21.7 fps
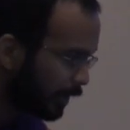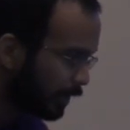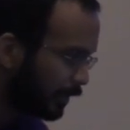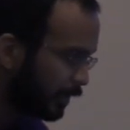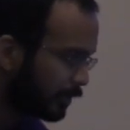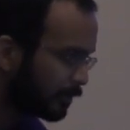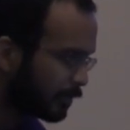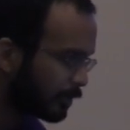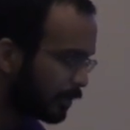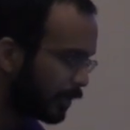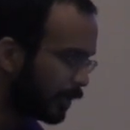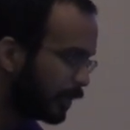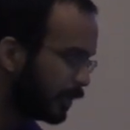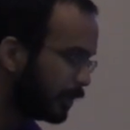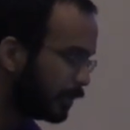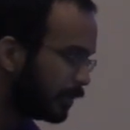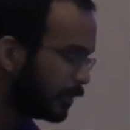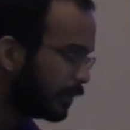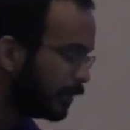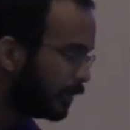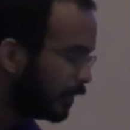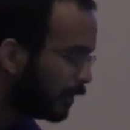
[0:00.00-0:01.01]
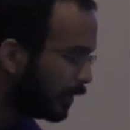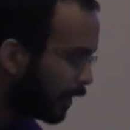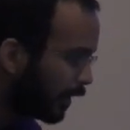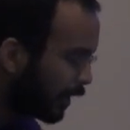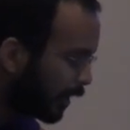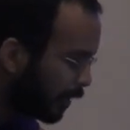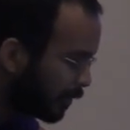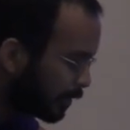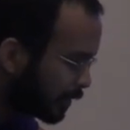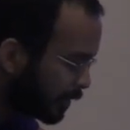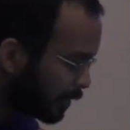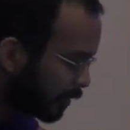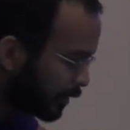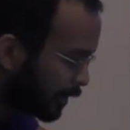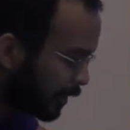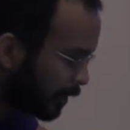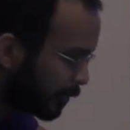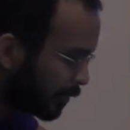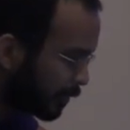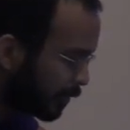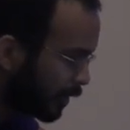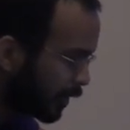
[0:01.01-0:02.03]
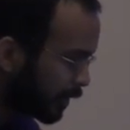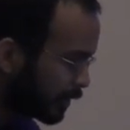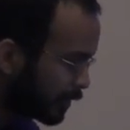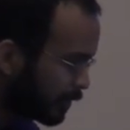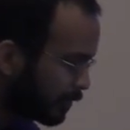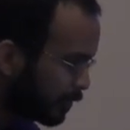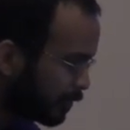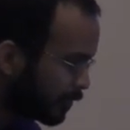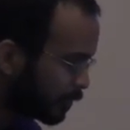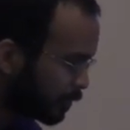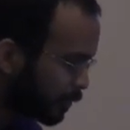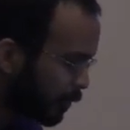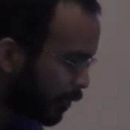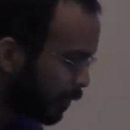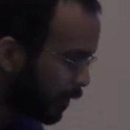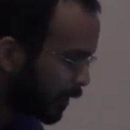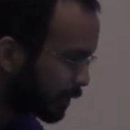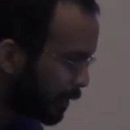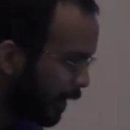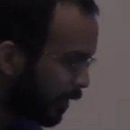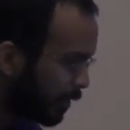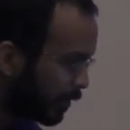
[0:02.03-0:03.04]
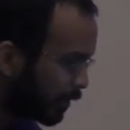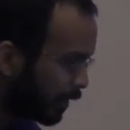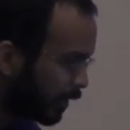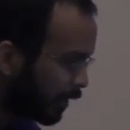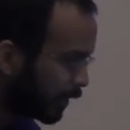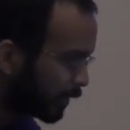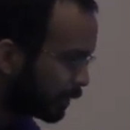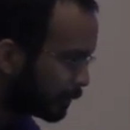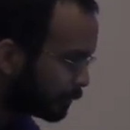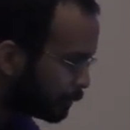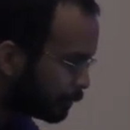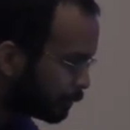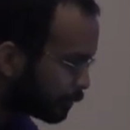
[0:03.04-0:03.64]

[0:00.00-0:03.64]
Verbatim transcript: init is run. Um, it's the only time it's run as soon as robot's powered on.